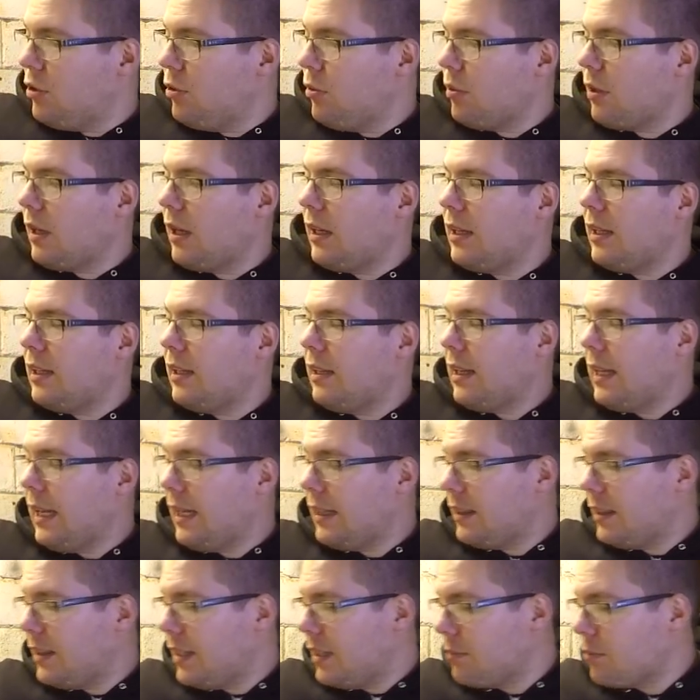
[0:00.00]
you can
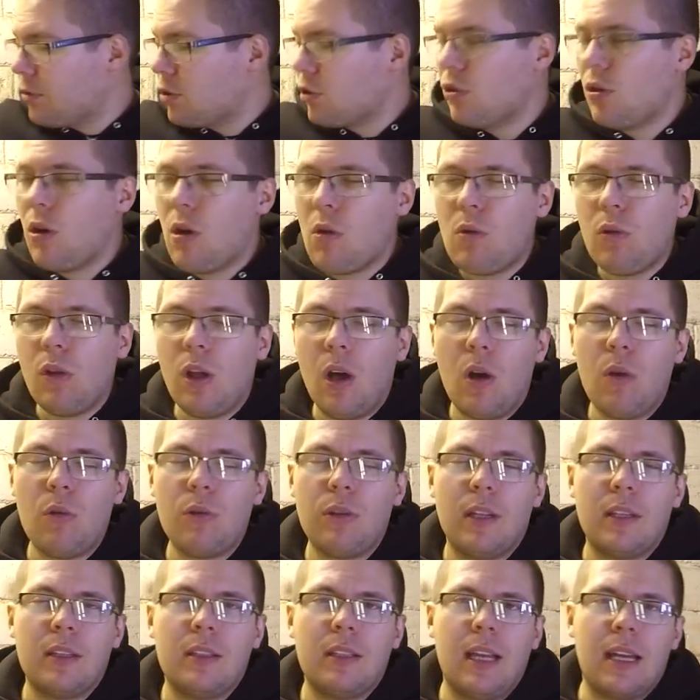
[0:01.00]
get them so low
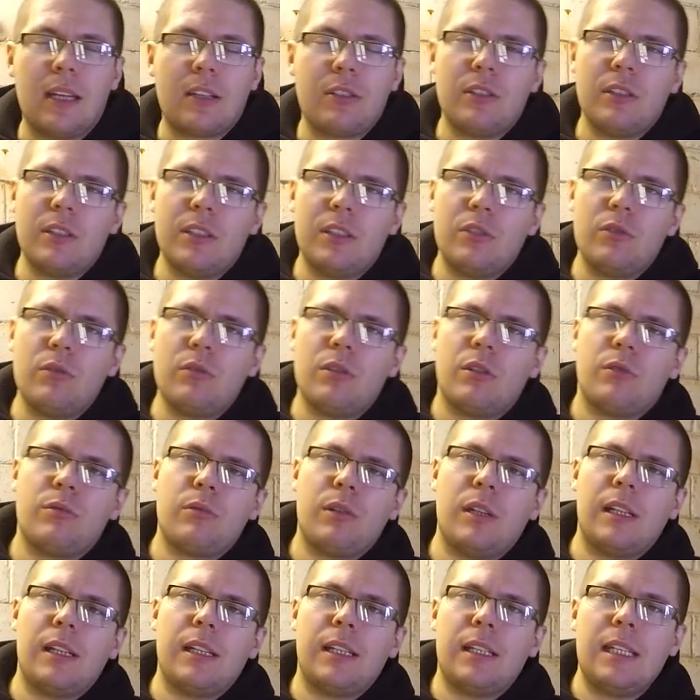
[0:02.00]
that actually you don't
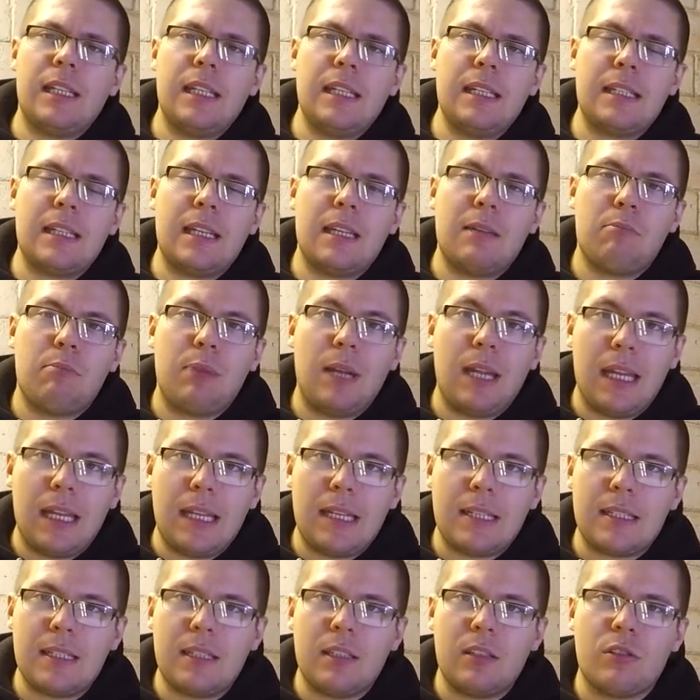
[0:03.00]
really need a
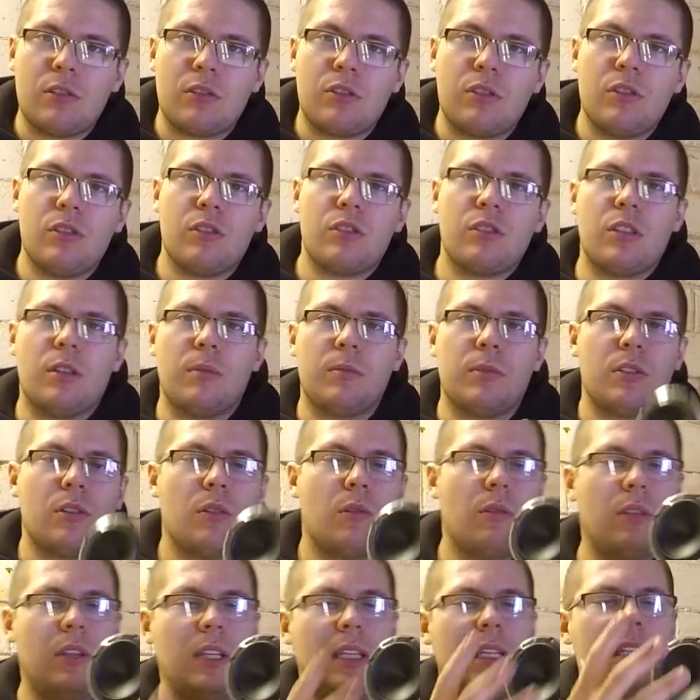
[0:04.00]
bass in your system.
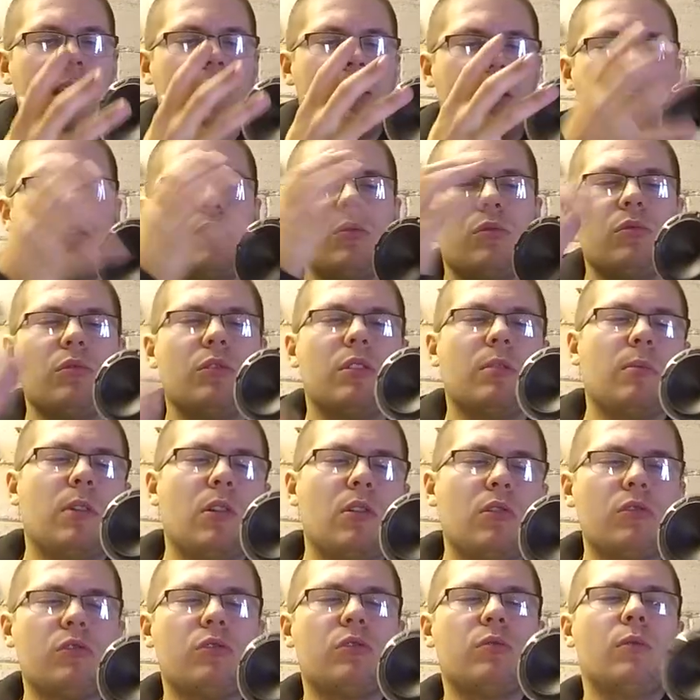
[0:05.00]
So these do the
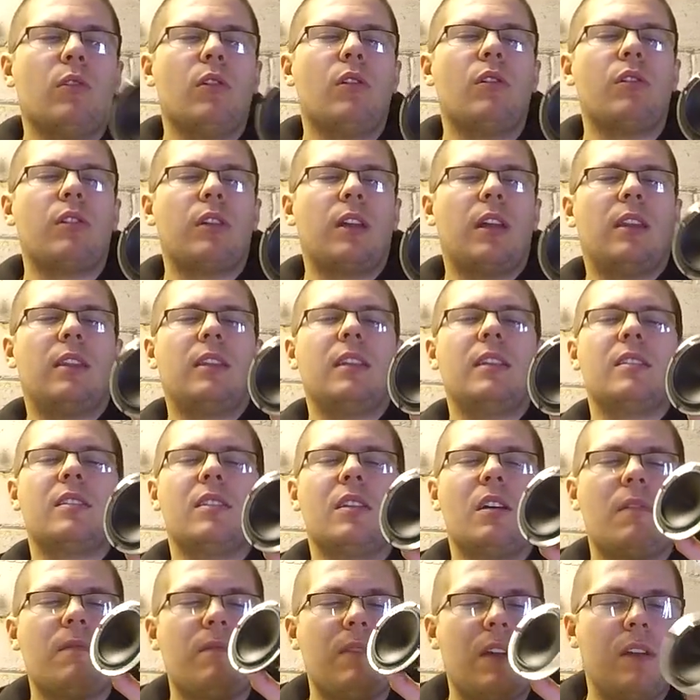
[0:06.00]
most work, and these
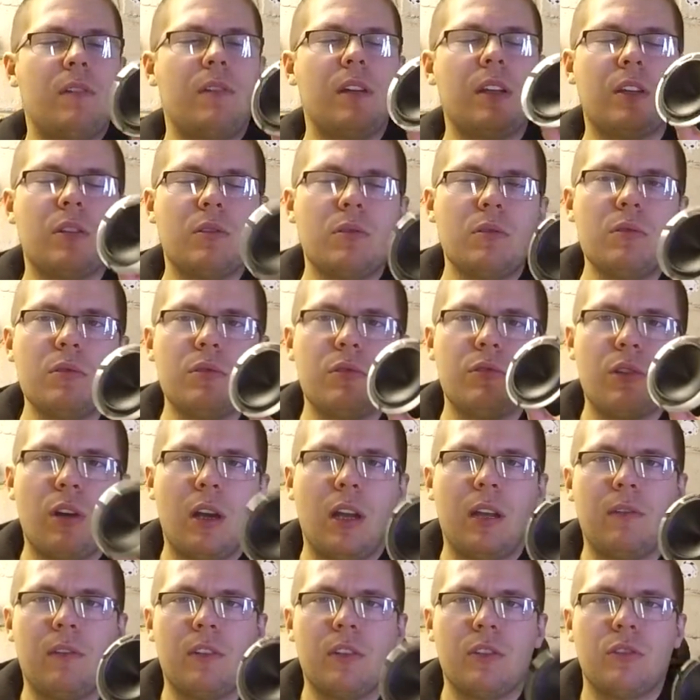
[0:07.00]
are very good
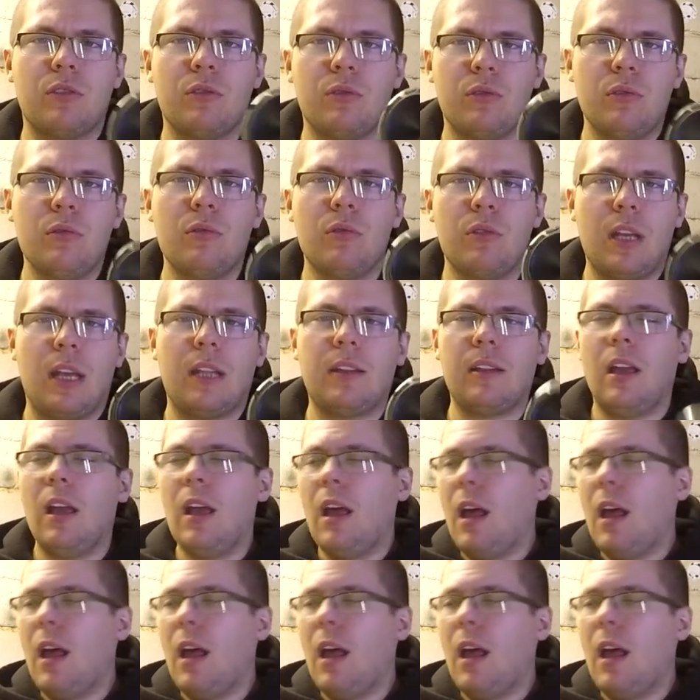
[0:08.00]
drivers to do that.